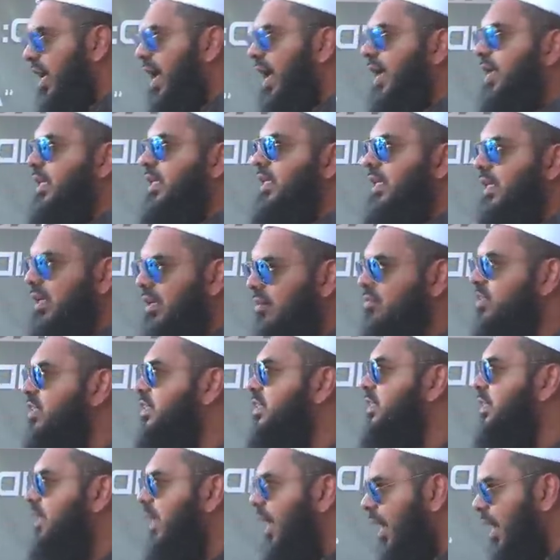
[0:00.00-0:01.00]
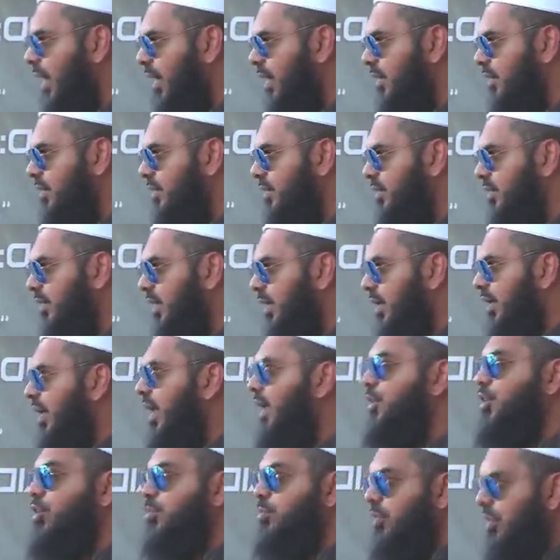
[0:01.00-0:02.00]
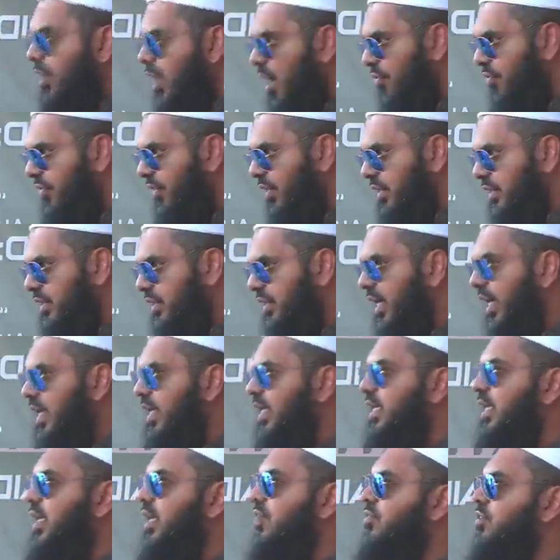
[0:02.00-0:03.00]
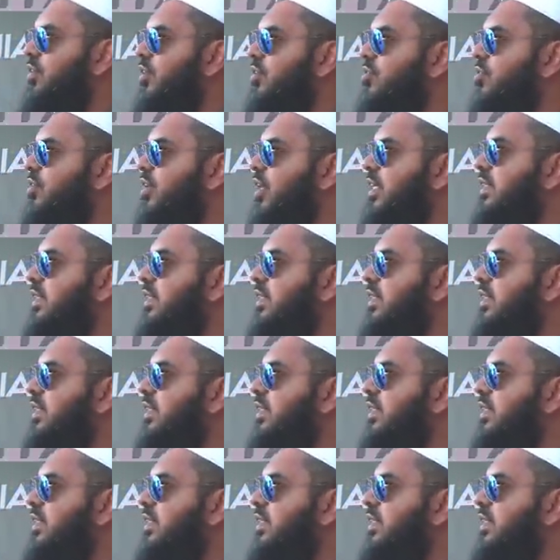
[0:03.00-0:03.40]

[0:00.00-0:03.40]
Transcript: And He gives us guides like the prophets and he gives us